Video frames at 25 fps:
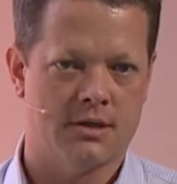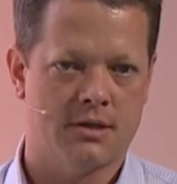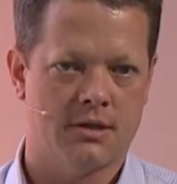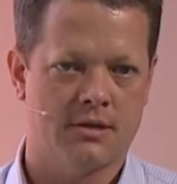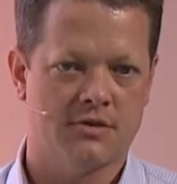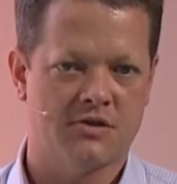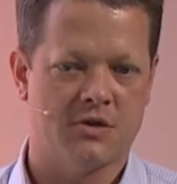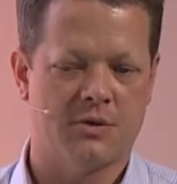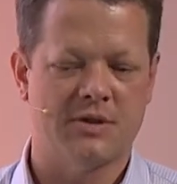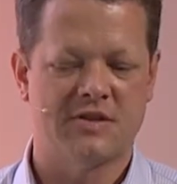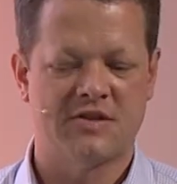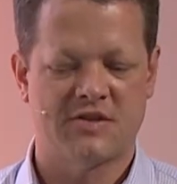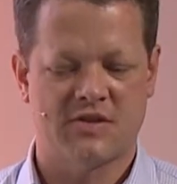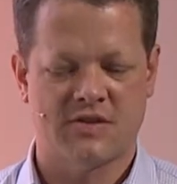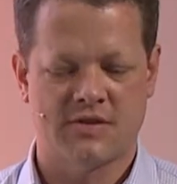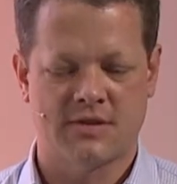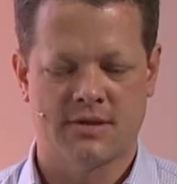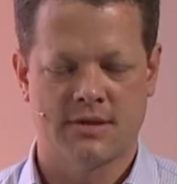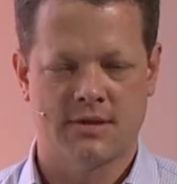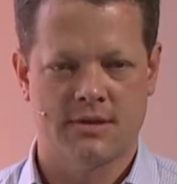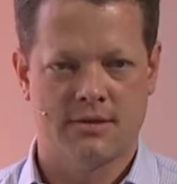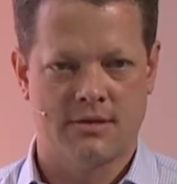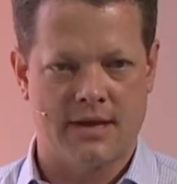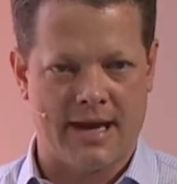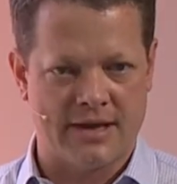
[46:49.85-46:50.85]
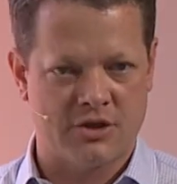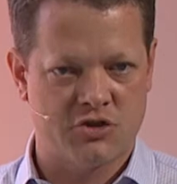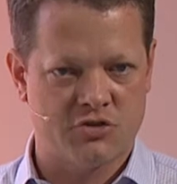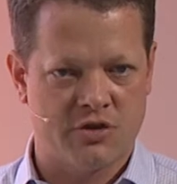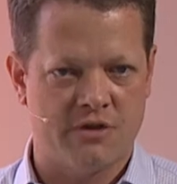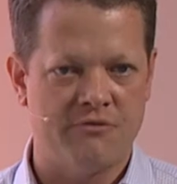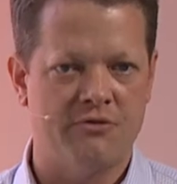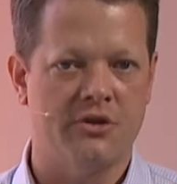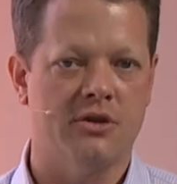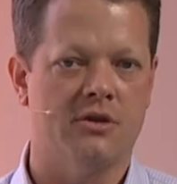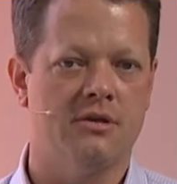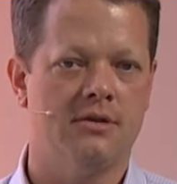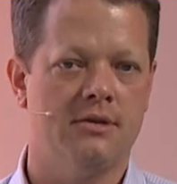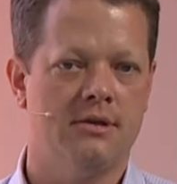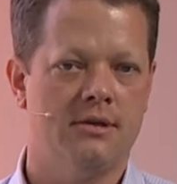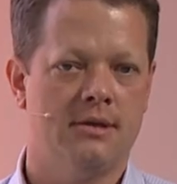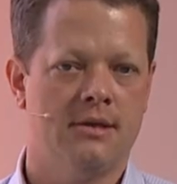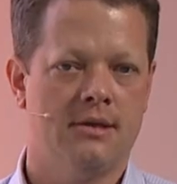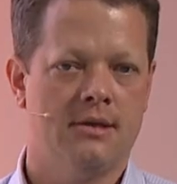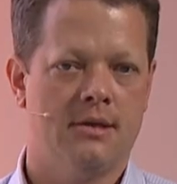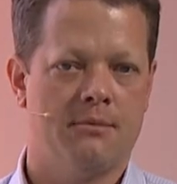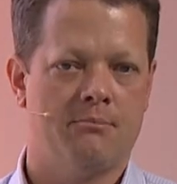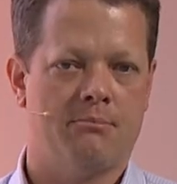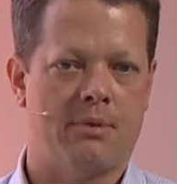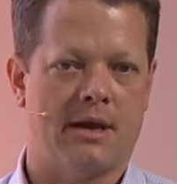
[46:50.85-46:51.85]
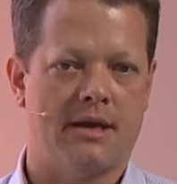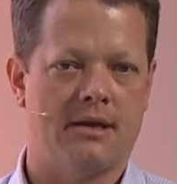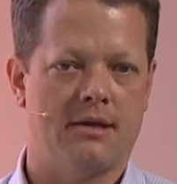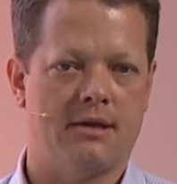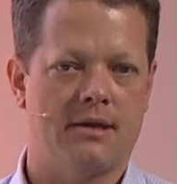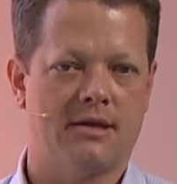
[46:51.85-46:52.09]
So it's not trivial, but